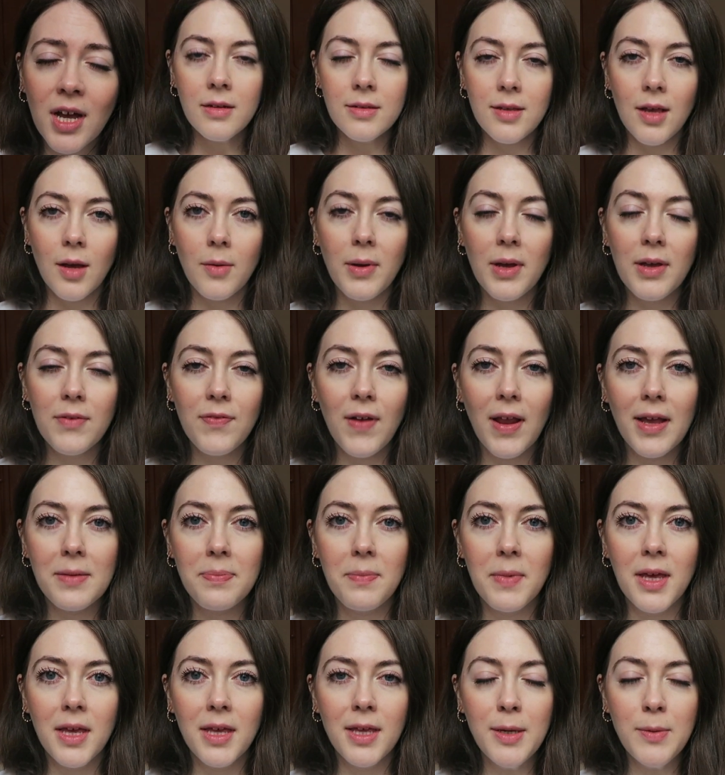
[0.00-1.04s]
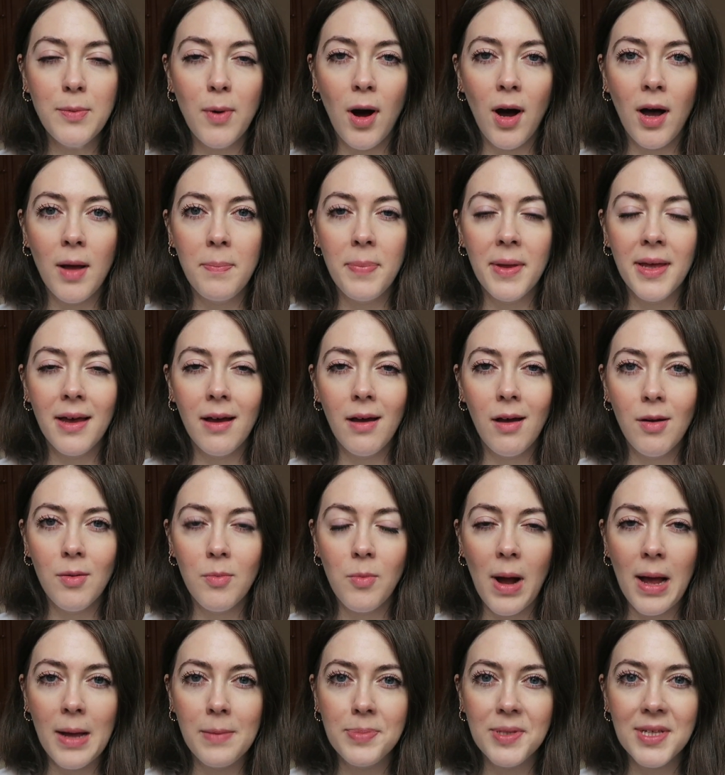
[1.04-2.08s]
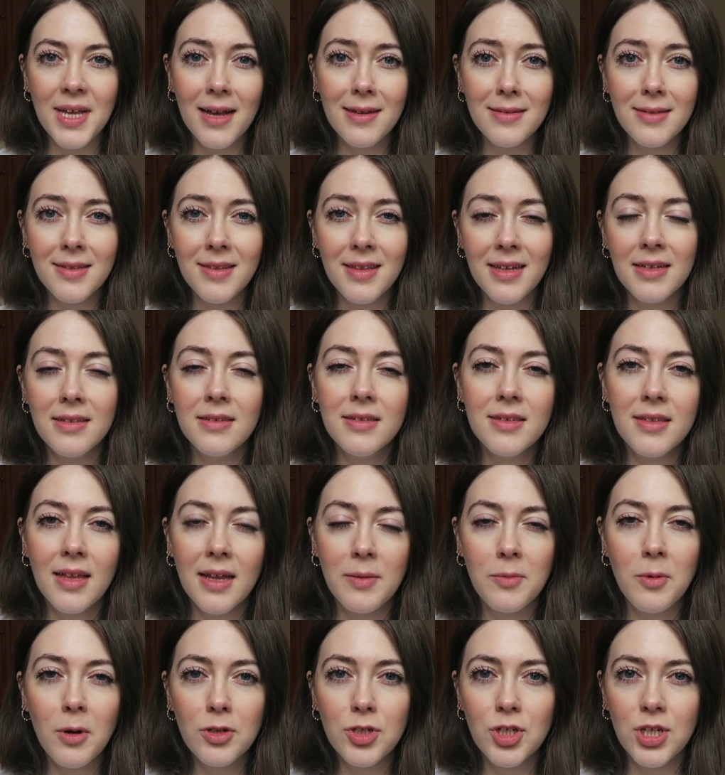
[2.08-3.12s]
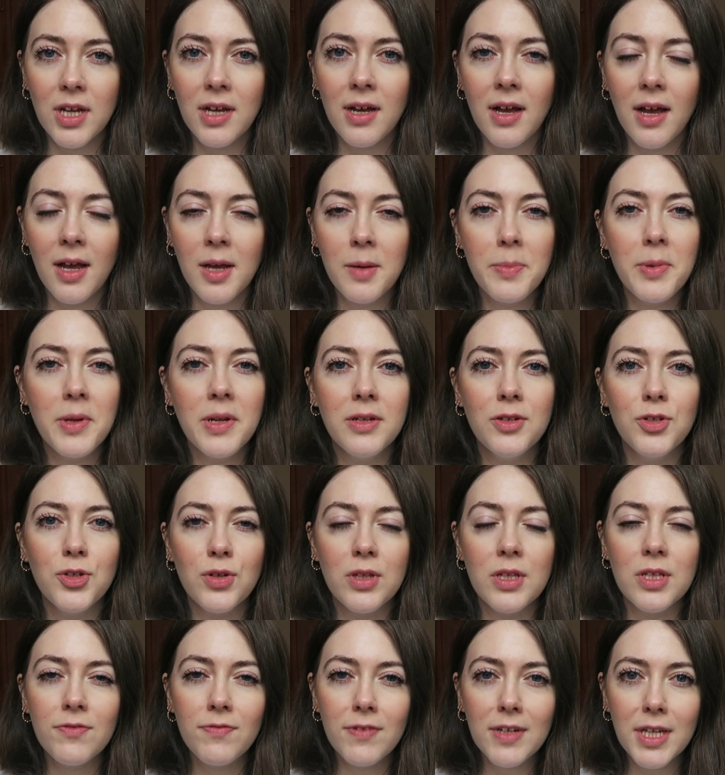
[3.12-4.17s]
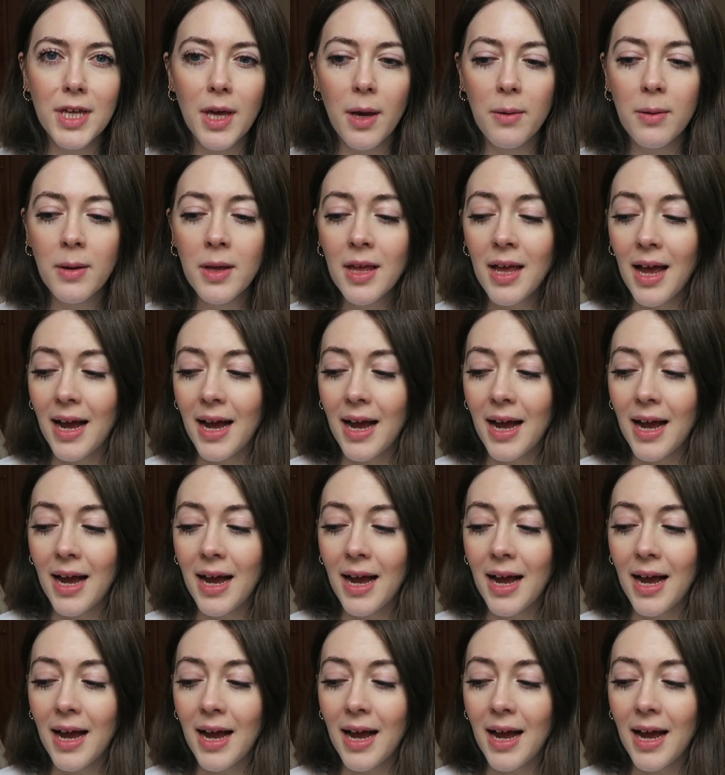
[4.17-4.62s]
So if like me you are a bit homeware obsessed, then stay watching. I hope you'll enjoy this video.